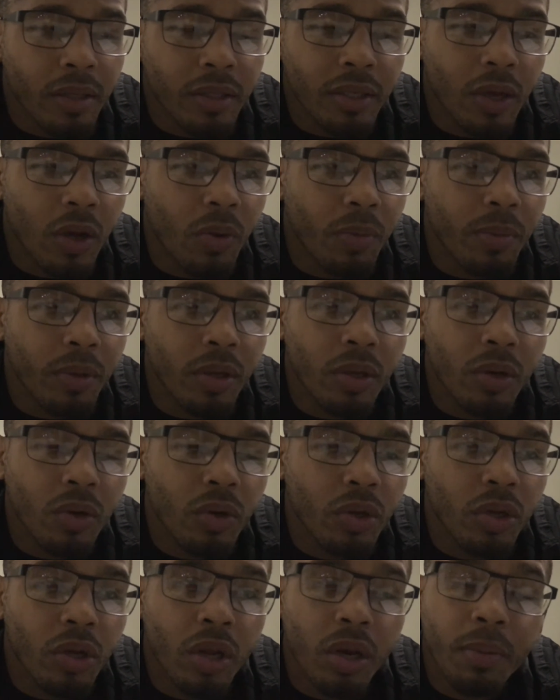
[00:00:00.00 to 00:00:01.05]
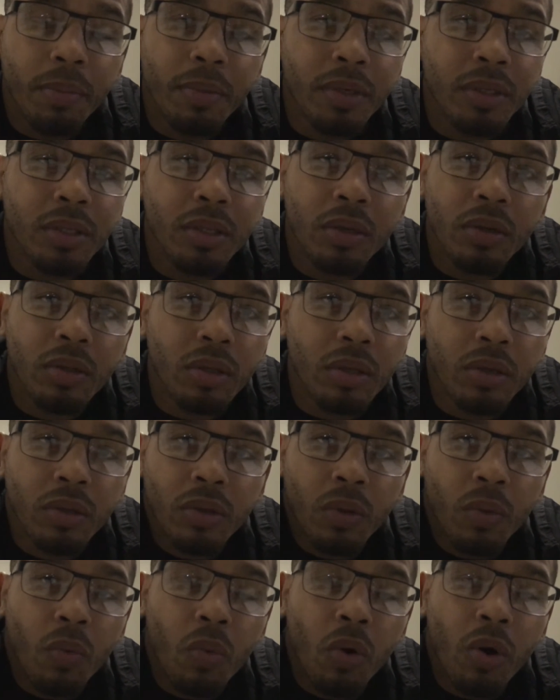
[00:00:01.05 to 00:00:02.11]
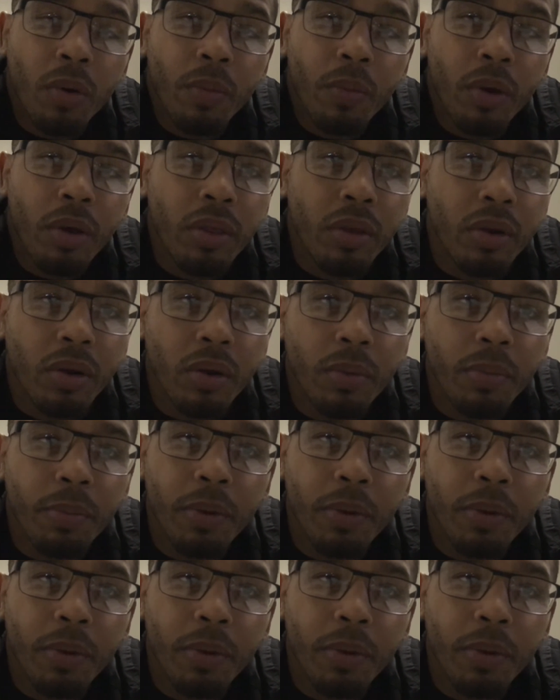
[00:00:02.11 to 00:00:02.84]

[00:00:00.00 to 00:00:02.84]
tell me, you're going to miss the warm weather.